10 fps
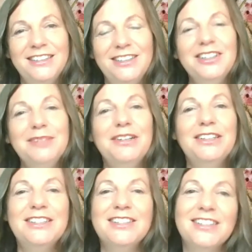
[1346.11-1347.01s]
look
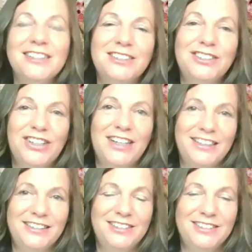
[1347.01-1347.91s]
upon this little
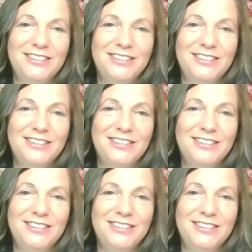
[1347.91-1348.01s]
child.